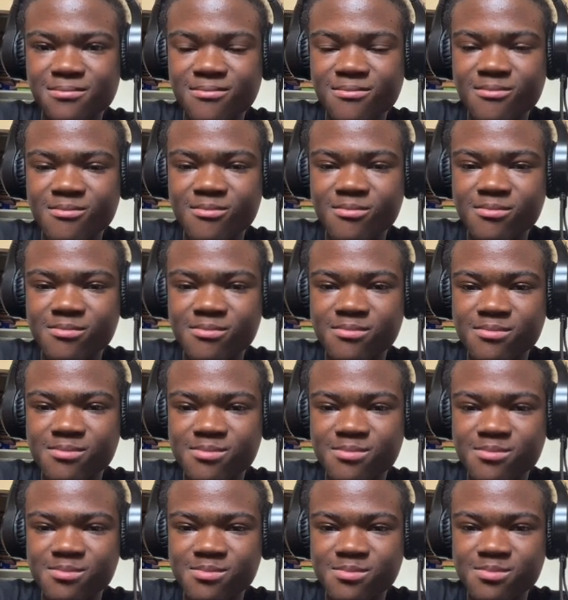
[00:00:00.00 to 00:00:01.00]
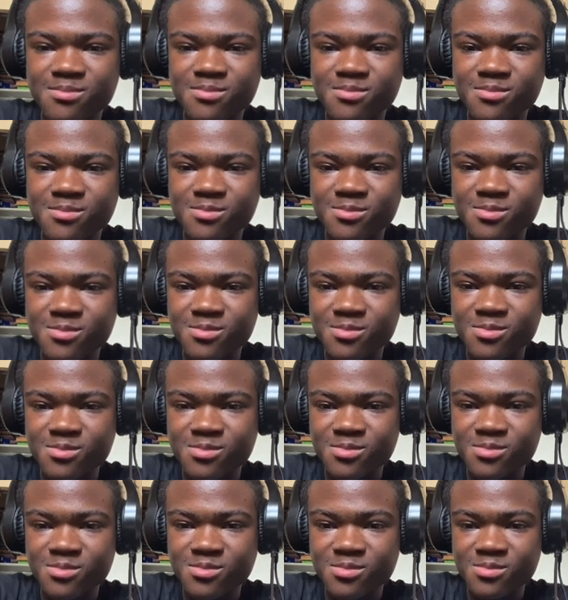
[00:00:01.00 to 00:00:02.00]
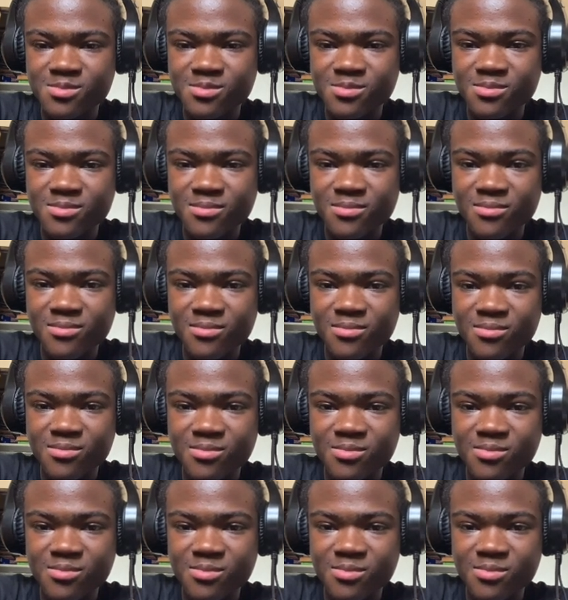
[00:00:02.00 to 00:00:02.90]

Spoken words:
(no one is talking)